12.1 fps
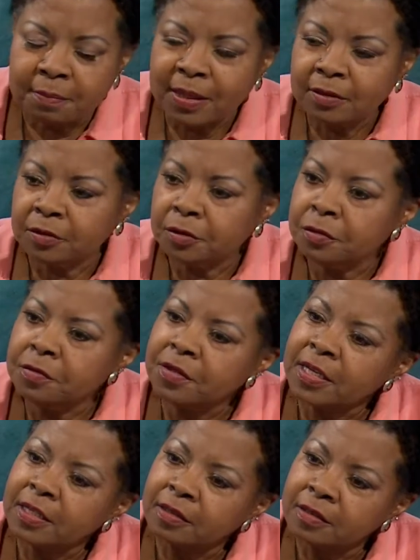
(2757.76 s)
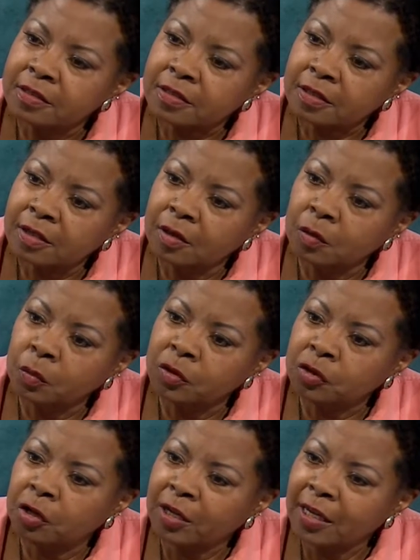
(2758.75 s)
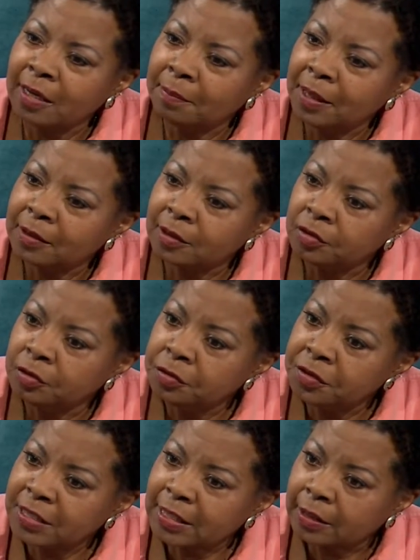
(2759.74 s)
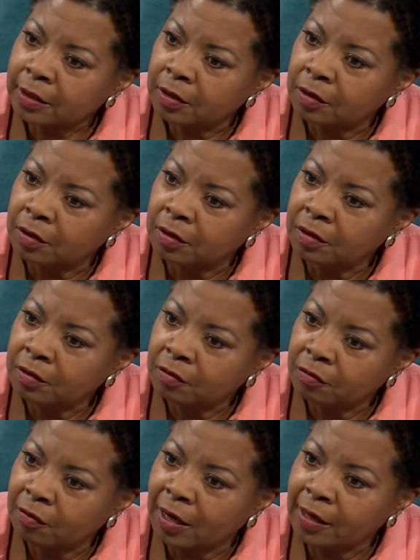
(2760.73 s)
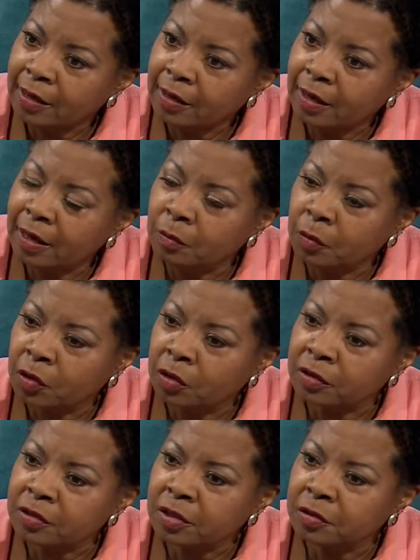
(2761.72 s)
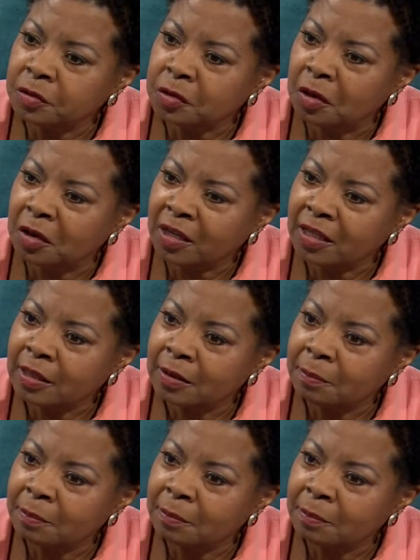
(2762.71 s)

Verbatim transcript: about two things. We're talking about a new city hall, mm-hmm. right? Mm-hmm. And we're also talking